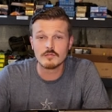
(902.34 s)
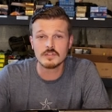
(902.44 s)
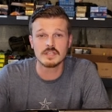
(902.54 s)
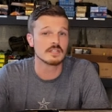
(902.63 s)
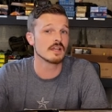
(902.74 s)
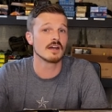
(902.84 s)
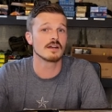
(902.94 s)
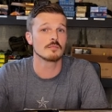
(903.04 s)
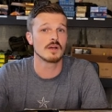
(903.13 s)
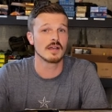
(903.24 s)
in
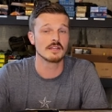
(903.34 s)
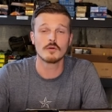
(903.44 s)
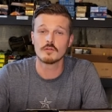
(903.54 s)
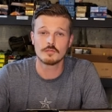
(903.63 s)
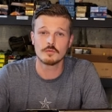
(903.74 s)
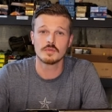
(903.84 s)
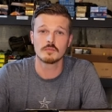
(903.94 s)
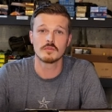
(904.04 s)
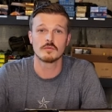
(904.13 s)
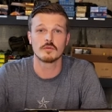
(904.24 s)
Vietnam. I know a few
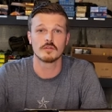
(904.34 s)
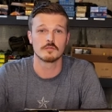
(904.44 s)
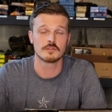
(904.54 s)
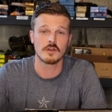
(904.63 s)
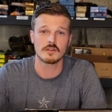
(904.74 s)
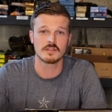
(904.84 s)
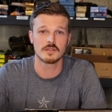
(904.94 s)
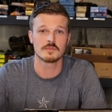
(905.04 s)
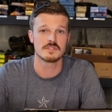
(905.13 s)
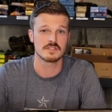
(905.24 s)
people that were and have talked to
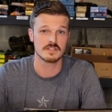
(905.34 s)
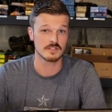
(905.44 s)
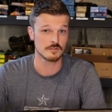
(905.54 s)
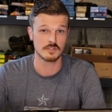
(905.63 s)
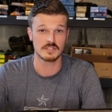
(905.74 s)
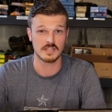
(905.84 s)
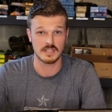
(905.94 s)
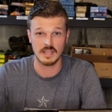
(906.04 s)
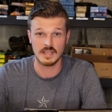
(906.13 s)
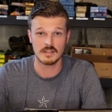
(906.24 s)
them as extensively as I
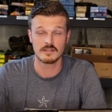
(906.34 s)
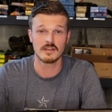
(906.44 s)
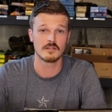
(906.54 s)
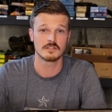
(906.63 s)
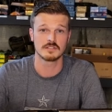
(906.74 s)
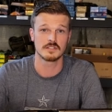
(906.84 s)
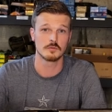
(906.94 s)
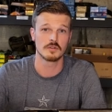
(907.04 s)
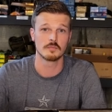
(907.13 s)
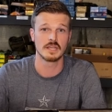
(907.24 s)
can. You obviously
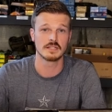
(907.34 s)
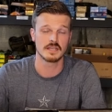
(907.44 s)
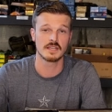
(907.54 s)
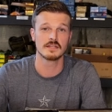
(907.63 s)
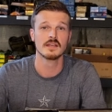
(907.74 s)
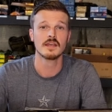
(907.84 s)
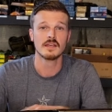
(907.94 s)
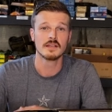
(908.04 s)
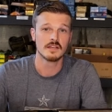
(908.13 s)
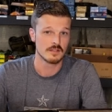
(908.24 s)
want to maintain
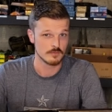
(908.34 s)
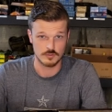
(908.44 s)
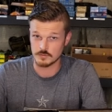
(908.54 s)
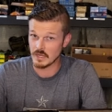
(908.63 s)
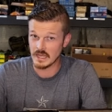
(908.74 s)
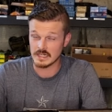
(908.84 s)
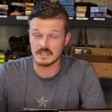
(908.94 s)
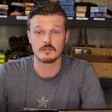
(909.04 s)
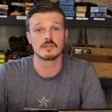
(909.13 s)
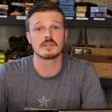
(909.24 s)
respect
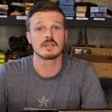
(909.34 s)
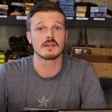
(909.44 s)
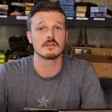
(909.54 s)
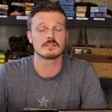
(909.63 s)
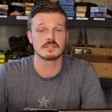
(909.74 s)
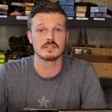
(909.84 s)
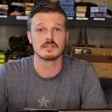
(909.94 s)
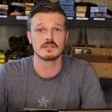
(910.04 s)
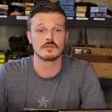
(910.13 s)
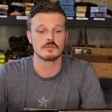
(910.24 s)
and everything else,
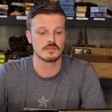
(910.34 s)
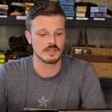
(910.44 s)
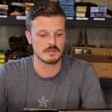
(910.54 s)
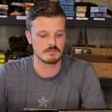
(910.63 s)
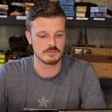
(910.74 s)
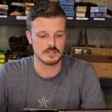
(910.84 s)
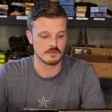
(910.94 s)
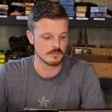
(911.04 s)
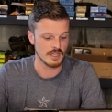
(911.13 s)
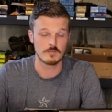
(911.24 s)
and only that, you
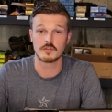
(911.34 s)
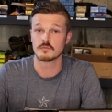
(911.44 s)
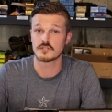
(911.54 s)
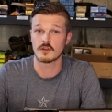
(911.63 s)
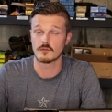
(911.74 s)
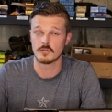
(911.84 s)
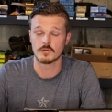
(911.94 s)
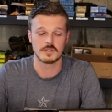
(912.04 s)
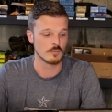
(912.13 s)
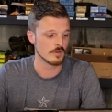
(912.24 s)
know, have them share only
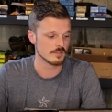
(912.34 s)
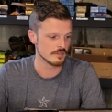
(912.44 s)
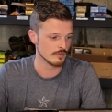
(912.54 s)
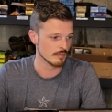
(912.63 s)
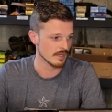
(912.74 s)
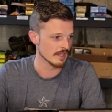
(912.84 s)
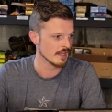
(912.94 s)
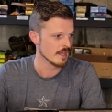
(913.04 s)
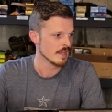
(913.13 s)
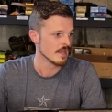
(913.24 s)
what they want to.
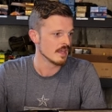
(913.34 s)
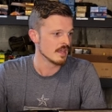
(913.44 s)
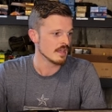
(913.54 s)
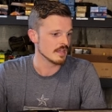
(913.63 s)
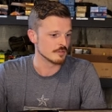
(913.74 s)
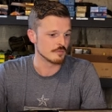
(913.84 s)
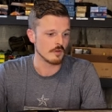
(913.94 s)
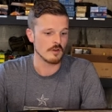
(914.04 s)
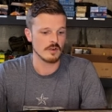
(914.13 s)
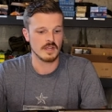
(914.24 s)
But as
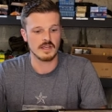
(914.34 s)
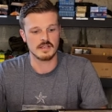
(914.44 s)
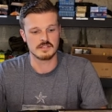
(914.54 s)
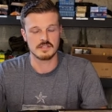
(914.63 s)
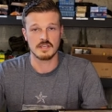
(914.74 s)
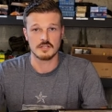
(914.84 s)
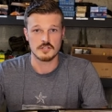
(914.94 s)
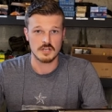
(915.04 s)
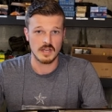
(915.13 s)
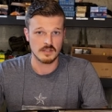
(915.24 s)
far as a
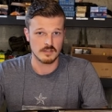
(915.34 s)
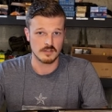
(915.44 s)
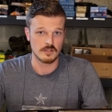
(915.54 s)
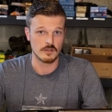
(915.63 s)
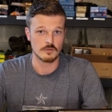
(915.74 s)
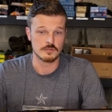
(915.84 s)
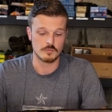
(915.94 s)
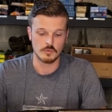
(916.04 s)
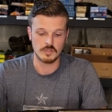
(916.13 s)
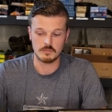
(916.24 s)
shotgun goes,
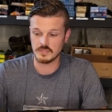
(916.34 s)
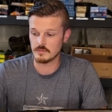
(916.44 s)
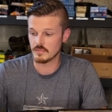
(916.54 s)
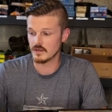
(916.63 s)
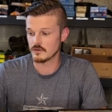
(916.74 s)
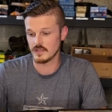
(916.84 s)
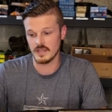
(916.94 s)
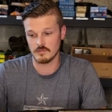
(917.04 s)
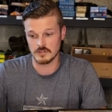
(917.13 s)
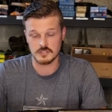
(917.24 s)
would it be better to have a